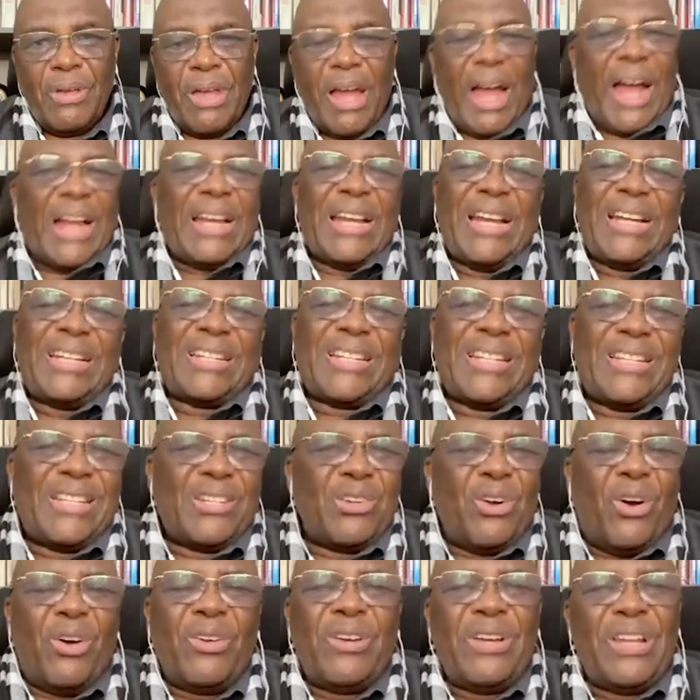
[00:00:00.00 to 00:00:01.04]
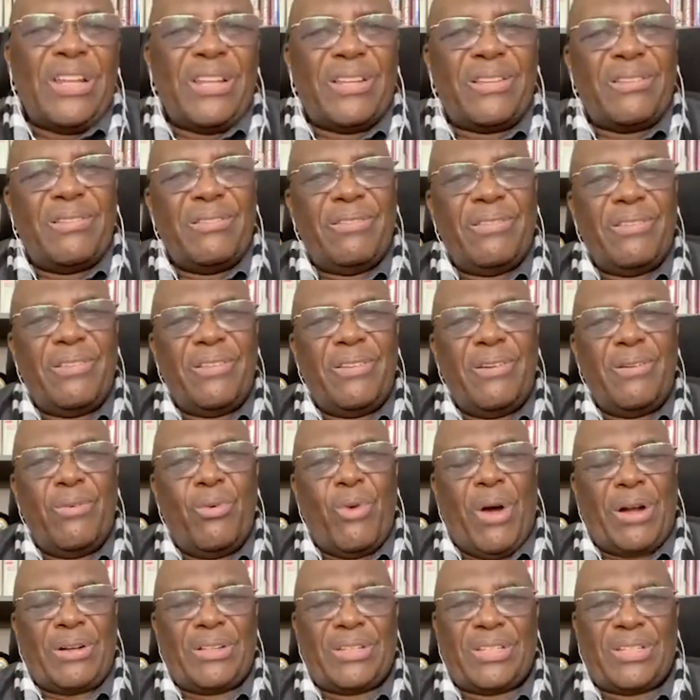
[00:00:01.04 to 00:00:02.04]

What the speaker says: And it is only one